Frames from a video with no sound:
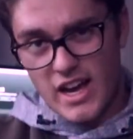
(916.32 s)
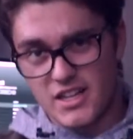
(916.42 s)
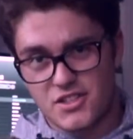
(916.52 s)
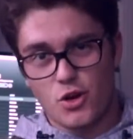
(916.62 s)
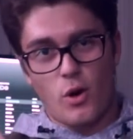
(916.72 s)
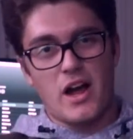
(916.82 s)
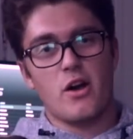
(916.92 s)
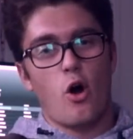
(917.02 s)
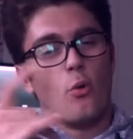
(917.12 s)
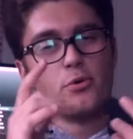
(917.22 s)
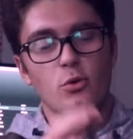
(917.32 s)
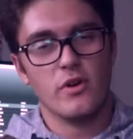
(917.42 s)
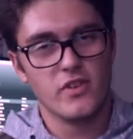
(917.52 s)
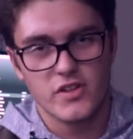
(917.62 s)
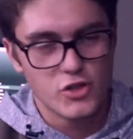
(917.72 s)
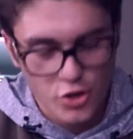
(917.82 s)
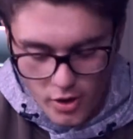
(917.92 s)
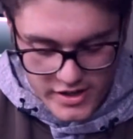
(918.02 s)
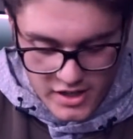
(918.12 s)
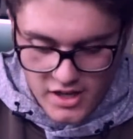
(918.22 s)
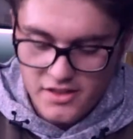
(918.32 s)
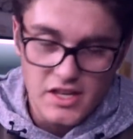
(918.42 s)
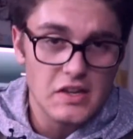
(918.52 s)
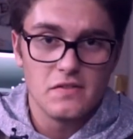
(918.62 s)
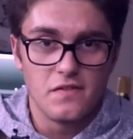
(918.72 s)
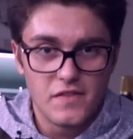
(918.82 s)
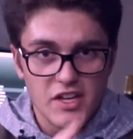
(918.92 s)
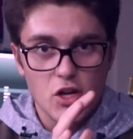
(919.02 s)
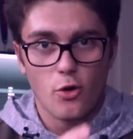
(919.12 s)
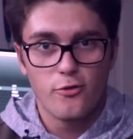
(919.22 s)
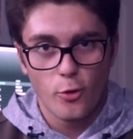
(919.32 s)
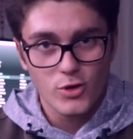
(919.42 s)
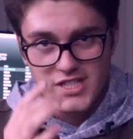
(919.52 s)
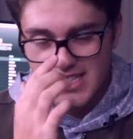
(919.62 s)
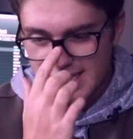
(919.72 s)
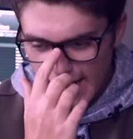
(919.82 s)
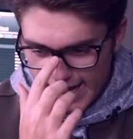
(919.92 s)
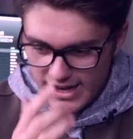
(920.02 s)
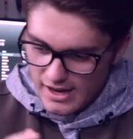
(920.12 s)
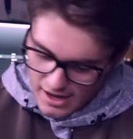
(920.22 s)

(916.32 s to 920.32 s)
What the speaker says: guys, so I hope you have enjoyed the video for today,